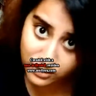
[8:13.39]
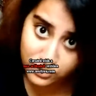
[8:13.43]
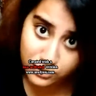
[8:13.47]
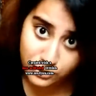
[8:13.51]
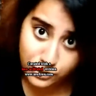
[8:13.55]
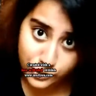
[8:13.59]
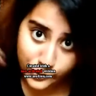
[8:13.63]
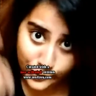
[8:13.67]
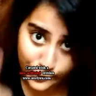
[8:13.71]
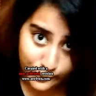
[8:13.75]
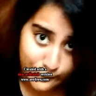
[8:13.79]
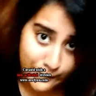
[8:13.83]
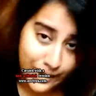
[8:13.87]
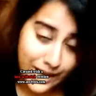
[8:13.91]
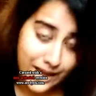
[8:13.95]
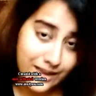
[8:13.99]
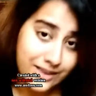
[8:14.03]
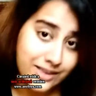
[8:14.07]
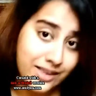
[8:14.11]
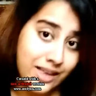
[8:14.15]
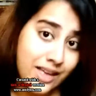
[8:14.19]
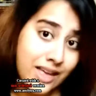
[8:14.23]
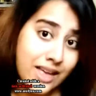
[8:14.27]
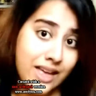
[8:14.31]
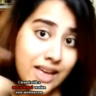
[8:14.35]

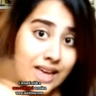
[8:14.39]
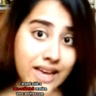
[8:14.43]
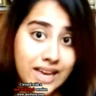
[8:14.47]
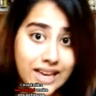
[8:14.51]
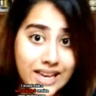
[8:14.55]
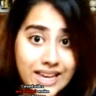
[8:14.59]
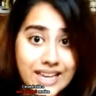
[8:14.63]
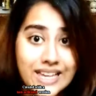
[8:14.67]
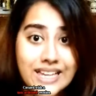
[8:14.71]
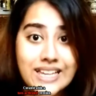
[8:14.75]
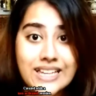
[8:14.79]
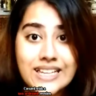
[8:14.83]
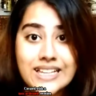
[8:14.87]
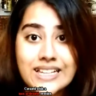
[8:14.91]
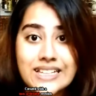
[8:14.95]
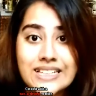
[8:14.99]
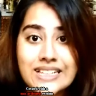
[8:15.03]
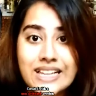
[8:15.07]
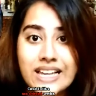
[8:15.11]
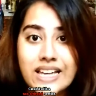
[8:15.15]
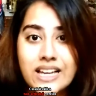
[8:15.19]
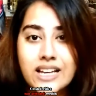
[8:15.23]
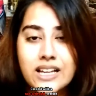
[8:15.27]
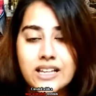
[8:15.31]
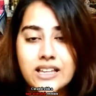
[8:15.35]
superman is
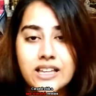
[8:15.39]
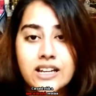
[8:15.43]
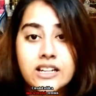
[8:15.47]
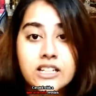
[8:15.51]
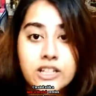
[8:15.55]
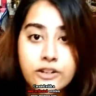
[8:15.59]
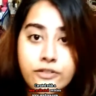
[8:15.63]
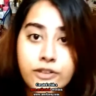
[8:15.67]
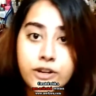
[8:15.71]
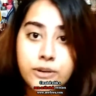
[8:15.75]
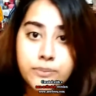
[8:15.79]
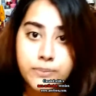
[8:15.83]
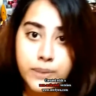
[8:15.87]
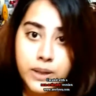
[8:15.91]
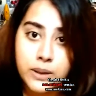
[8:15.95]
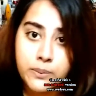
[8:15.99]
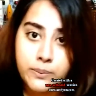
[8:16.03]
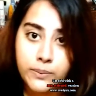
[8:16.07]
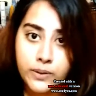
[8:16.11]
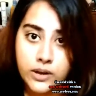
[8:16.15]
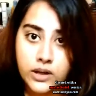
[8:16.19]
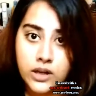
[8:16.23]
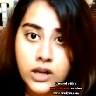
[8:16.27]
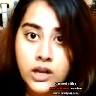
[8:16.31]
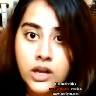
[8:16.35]
like they're different
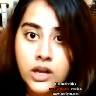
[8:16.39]
people